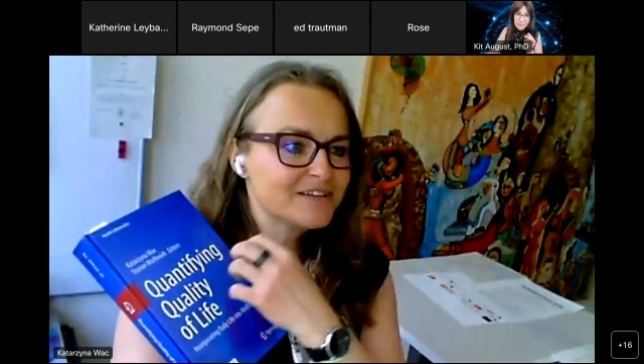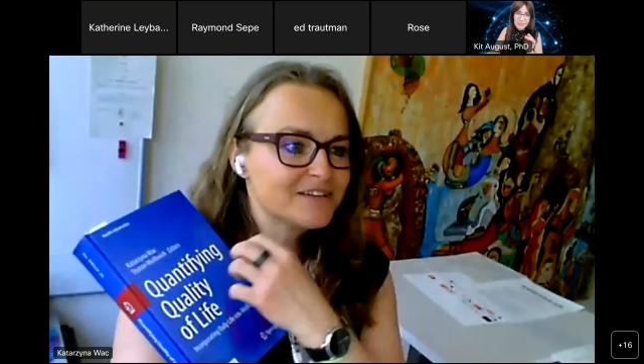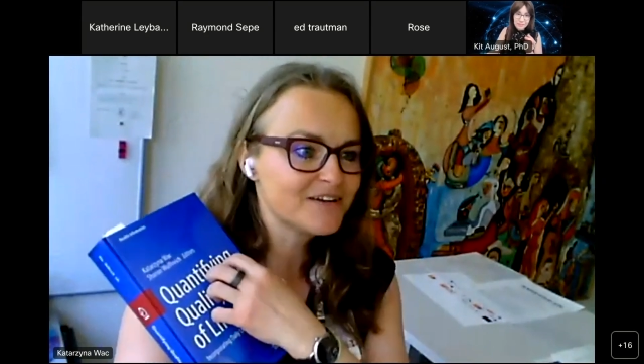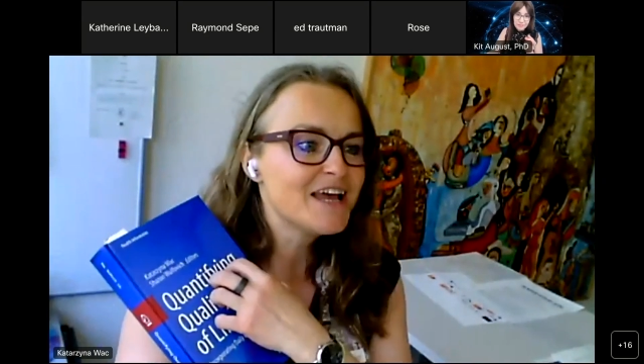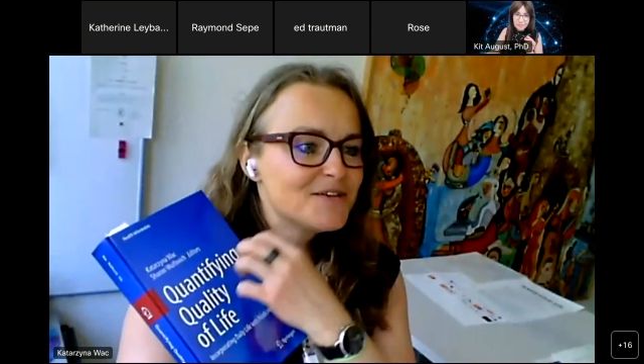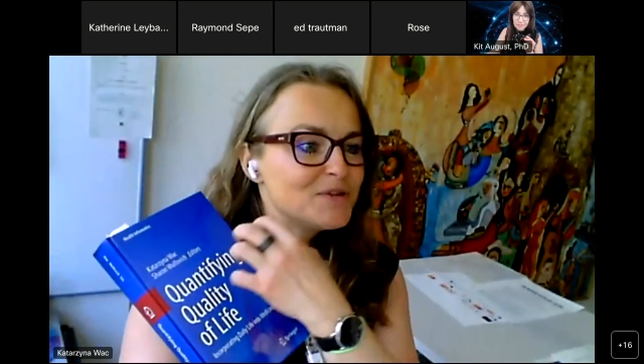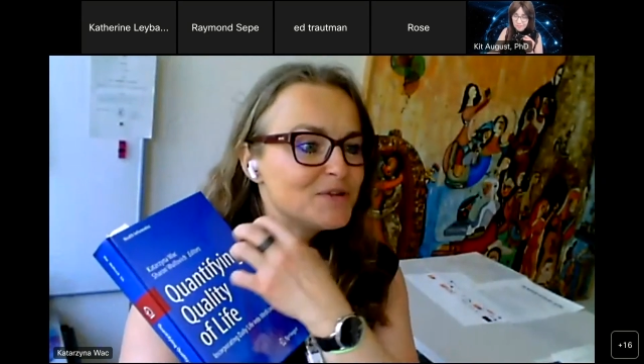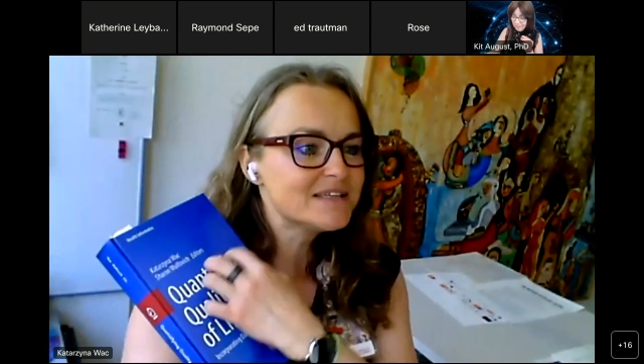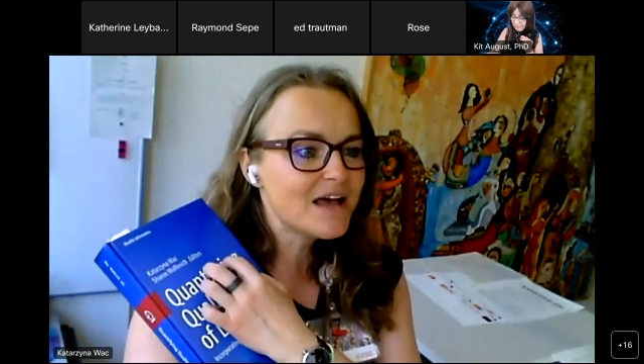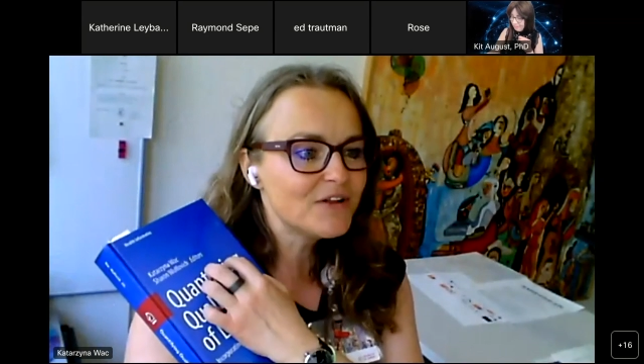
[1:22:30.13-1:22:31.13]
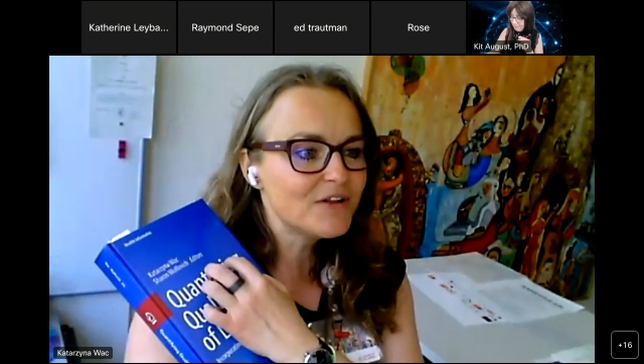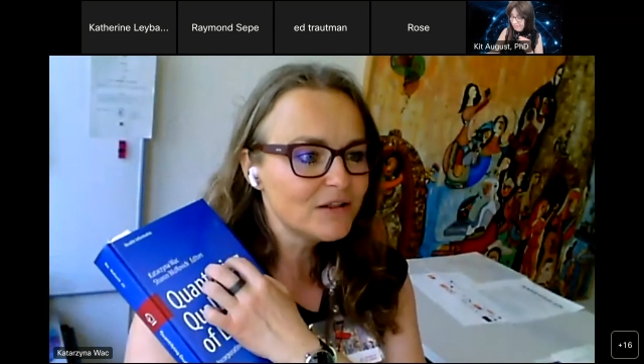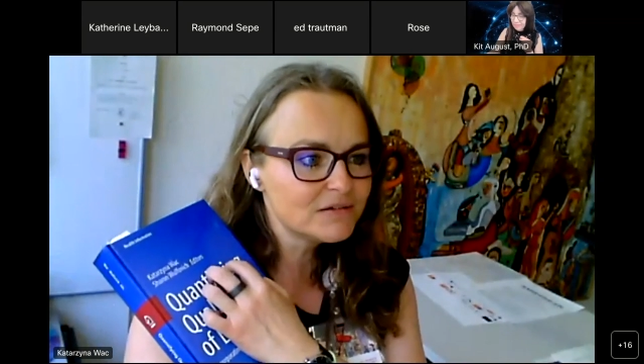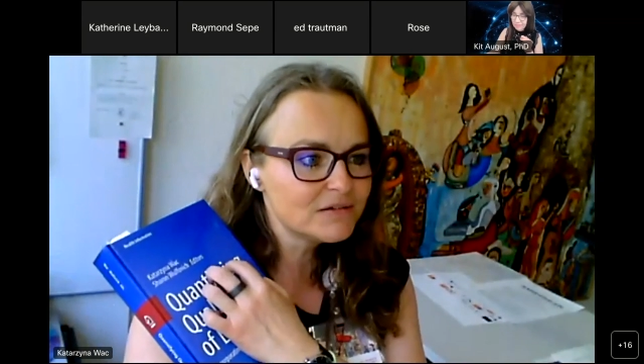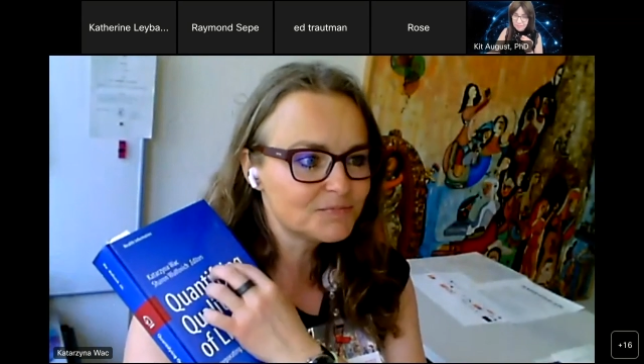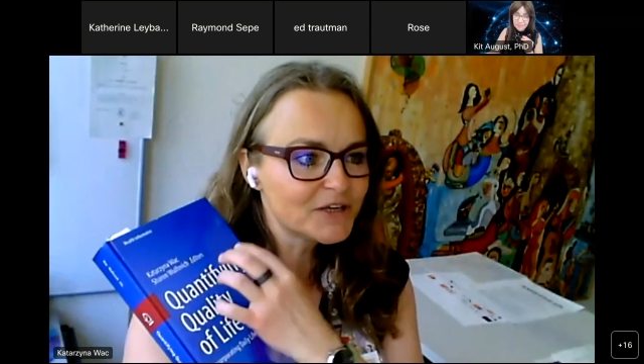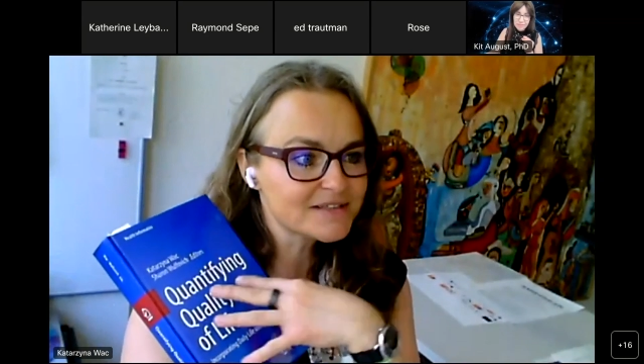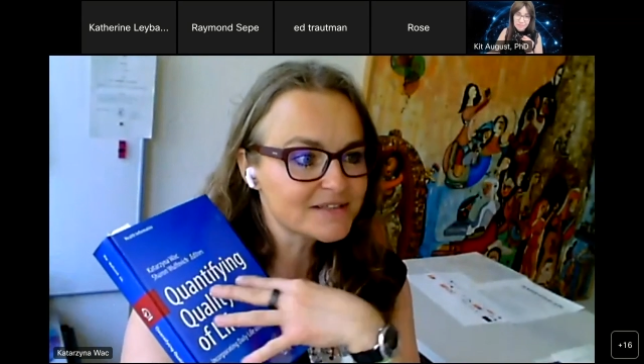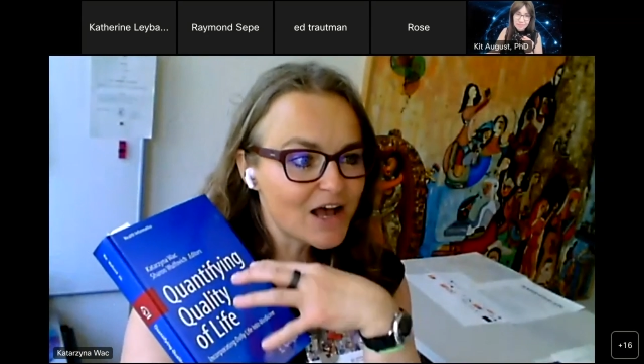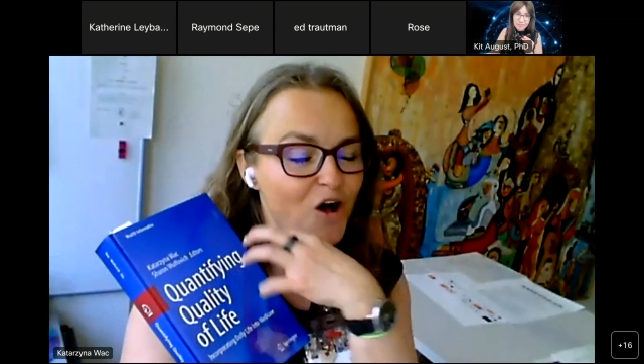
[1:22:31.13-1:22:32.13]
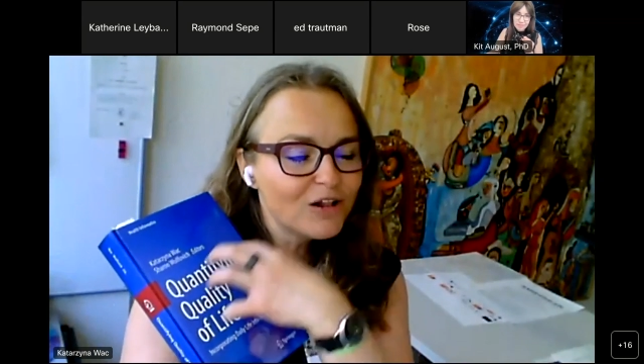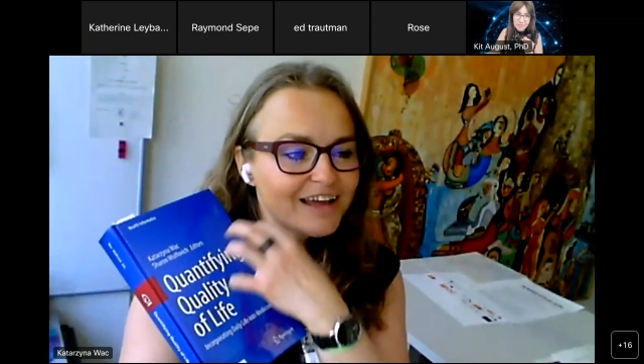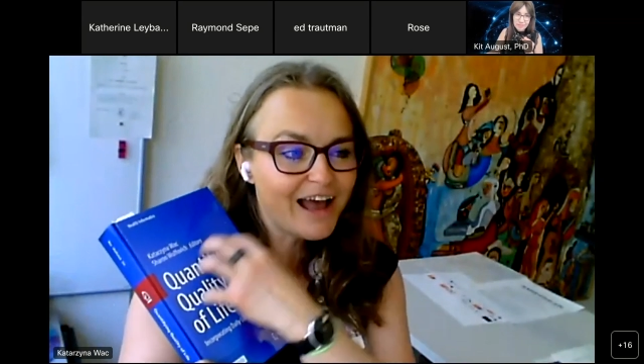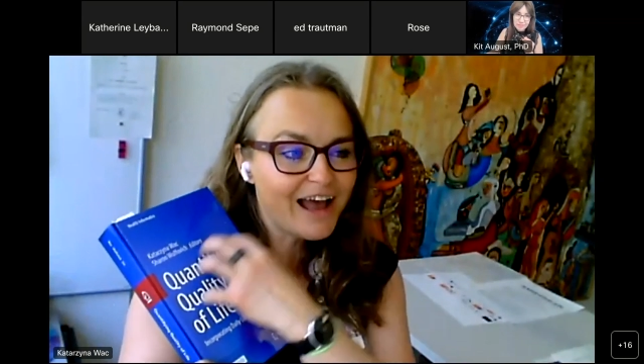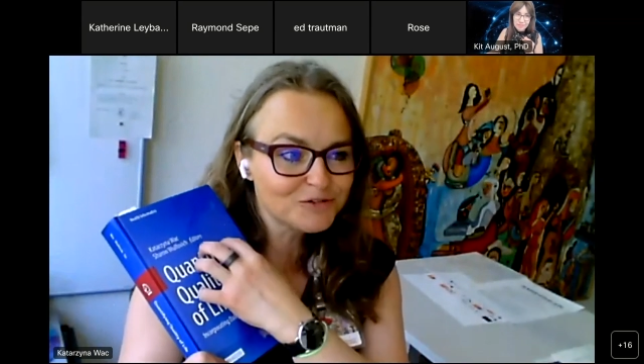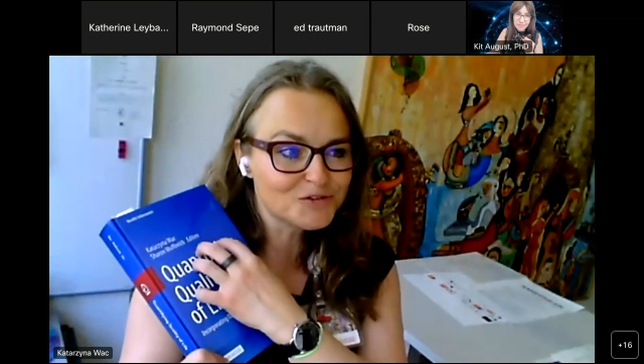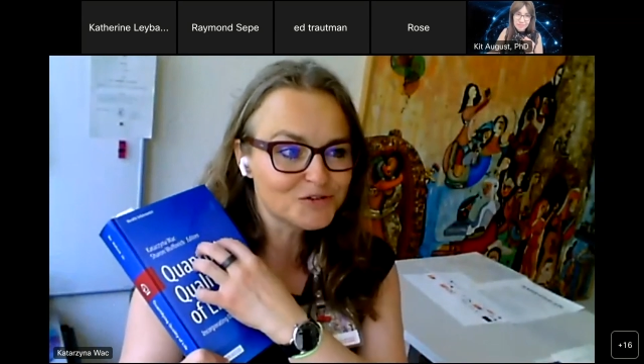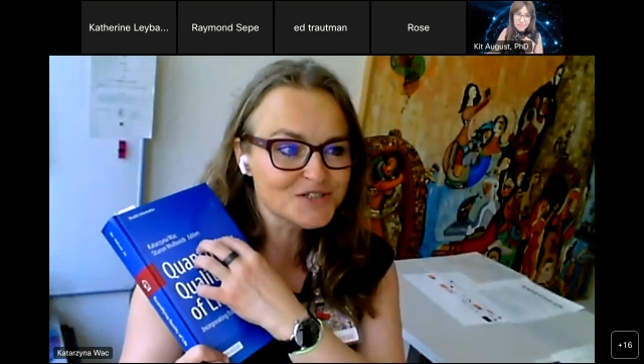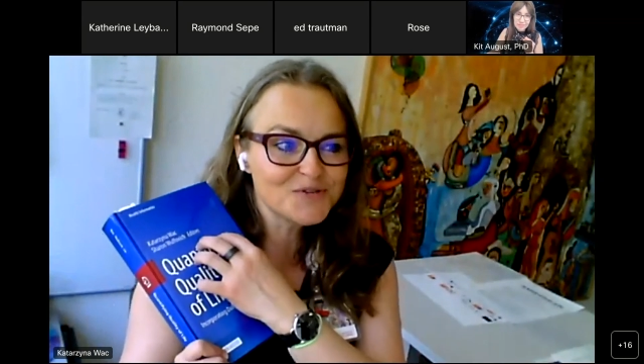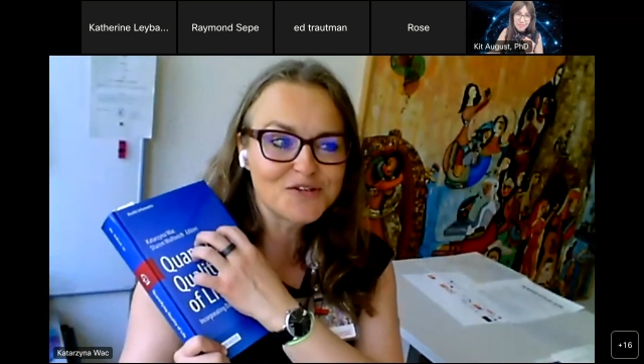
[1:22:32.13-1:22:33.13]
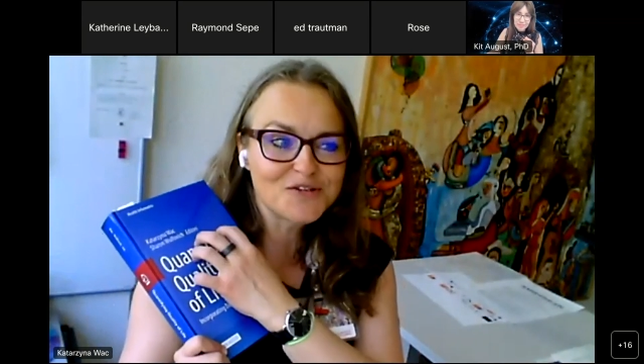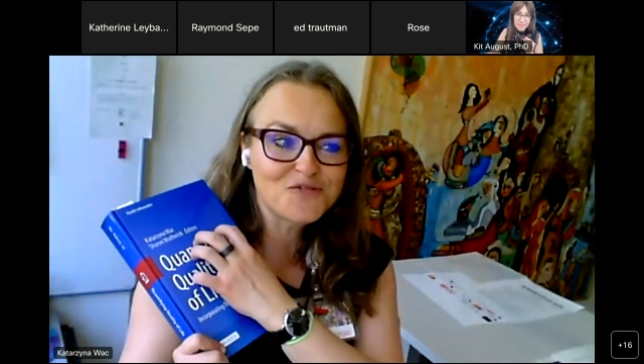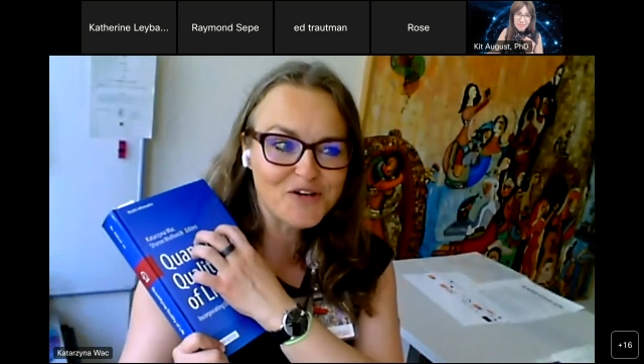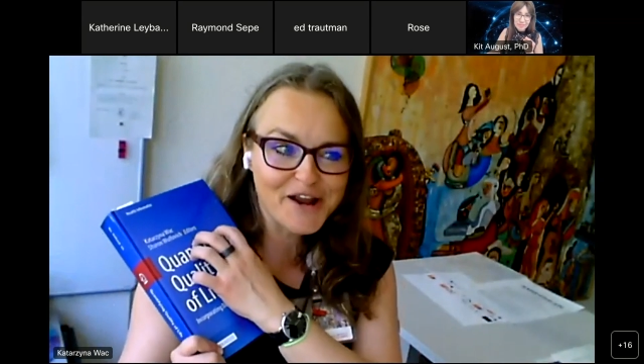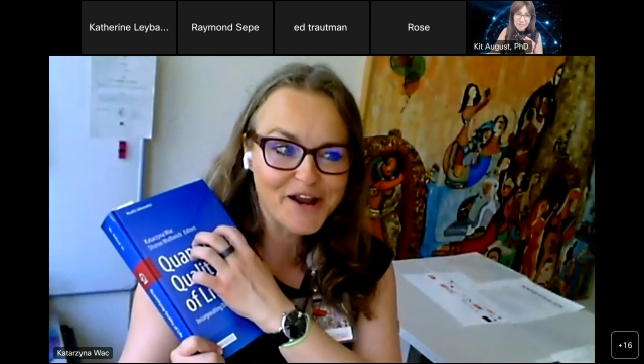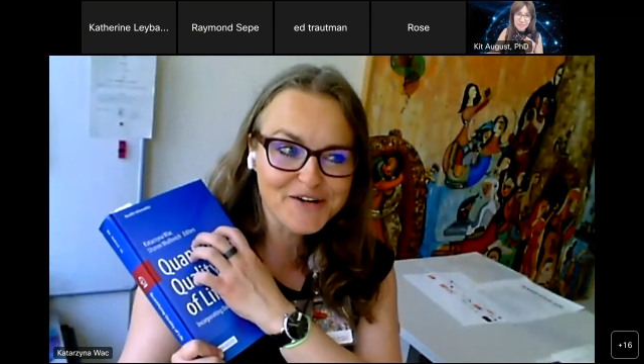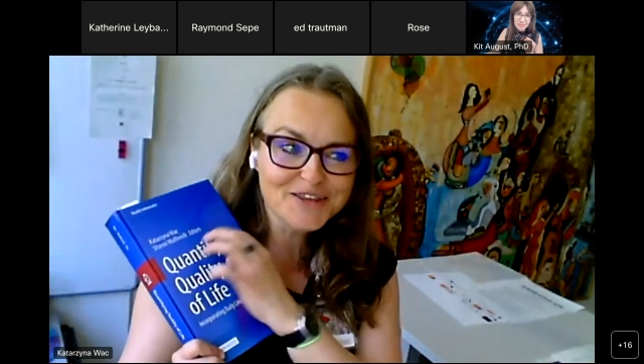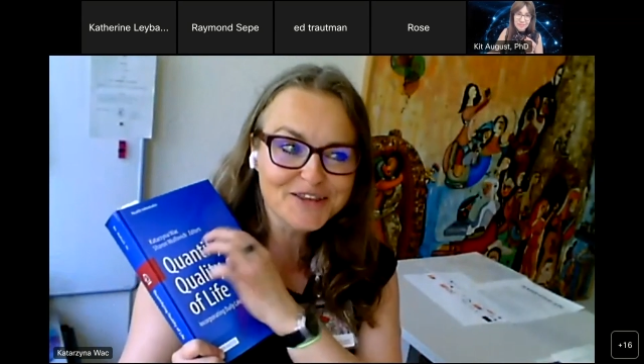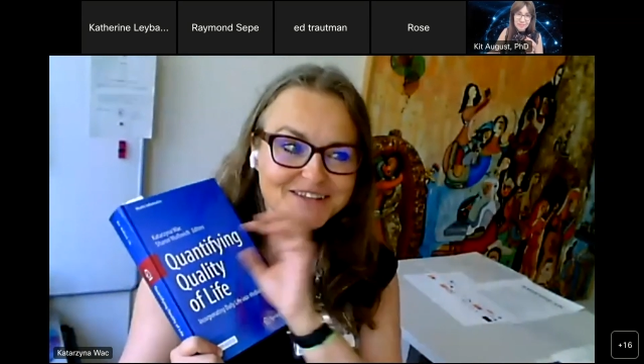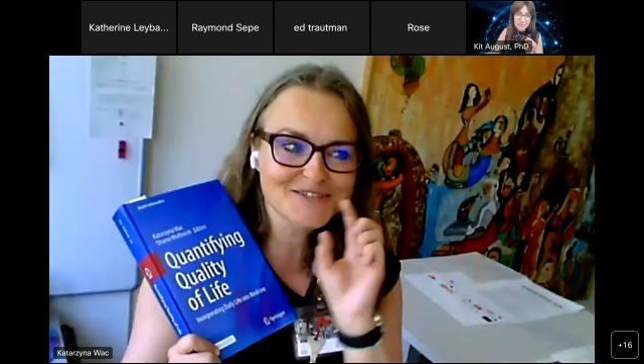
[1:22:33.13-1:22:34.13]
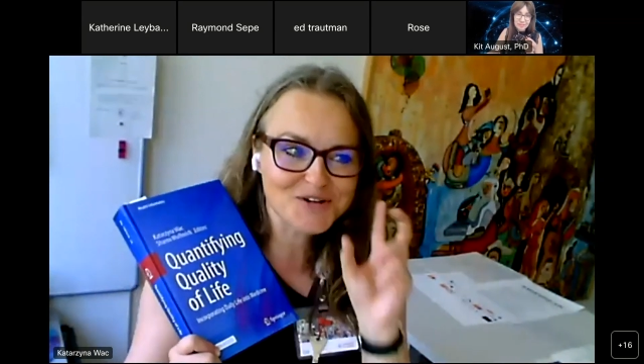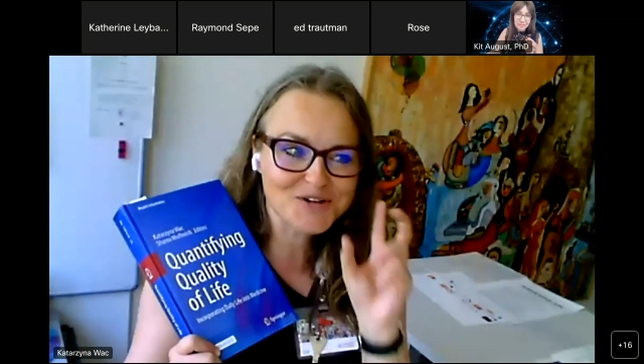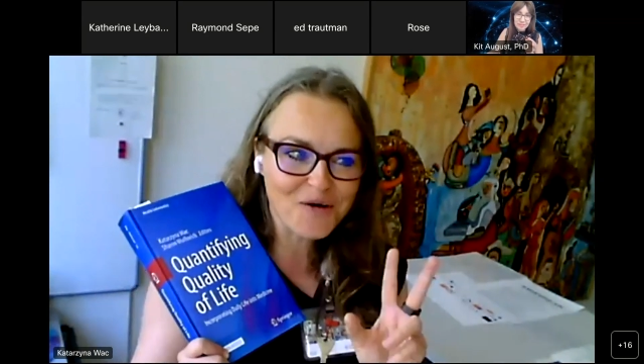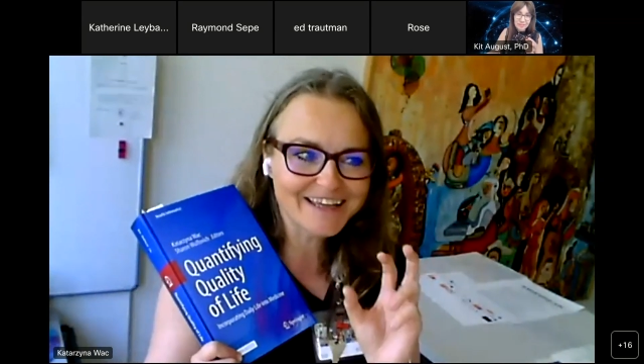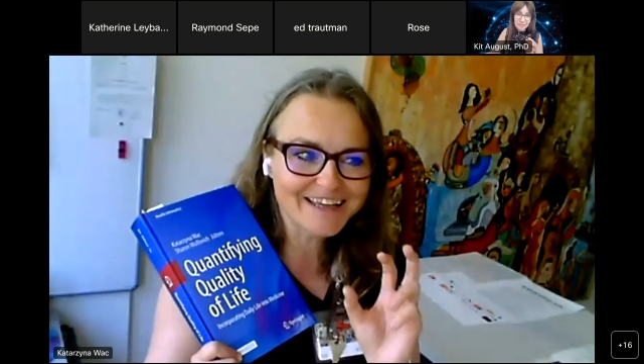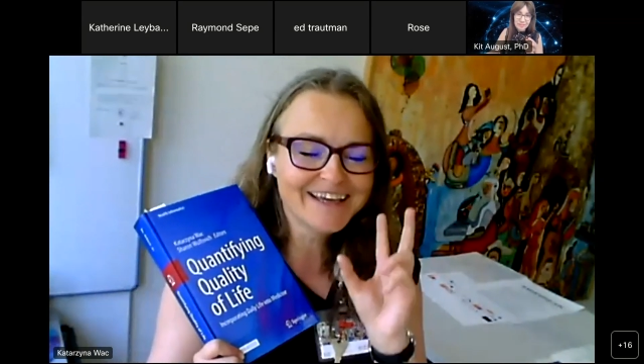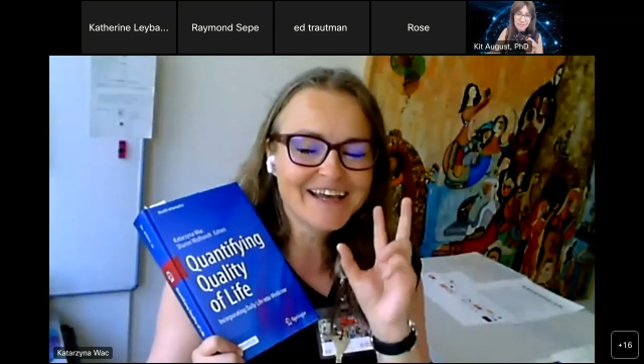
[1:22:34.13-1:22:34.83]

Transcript: So please have a look, because all the authors were very strongly